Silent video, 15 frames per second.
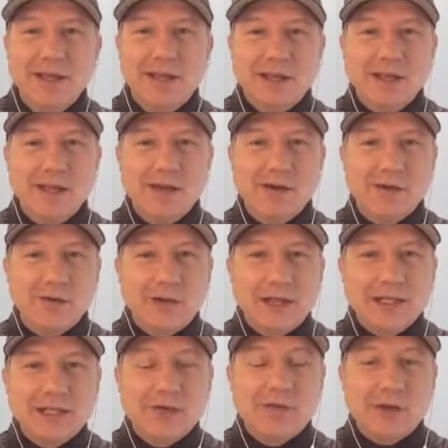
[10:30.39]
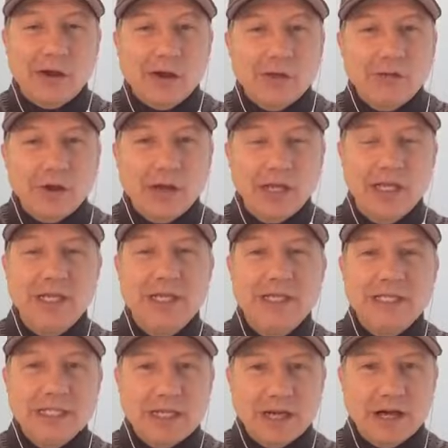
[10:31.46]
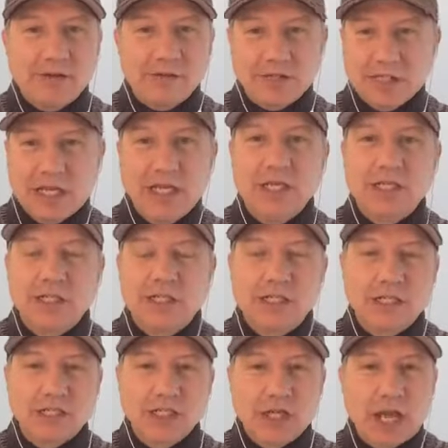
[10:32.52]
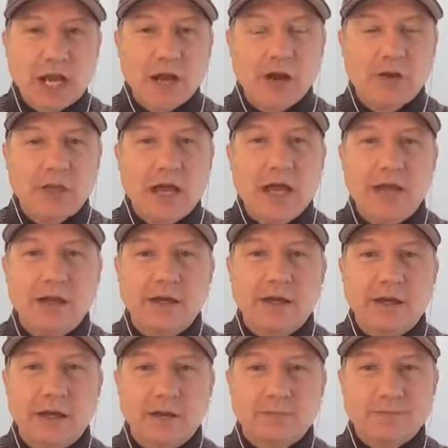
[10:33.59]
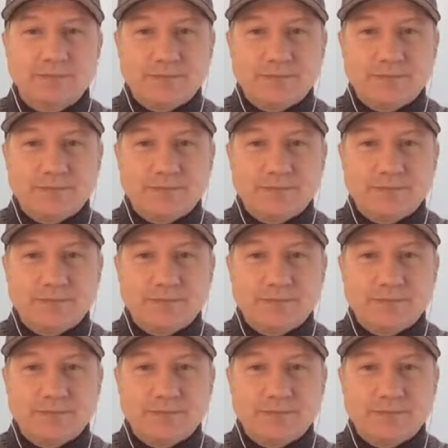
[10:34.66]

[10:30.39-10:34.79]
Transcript: You know, it's a very, very easy conversation to share that um,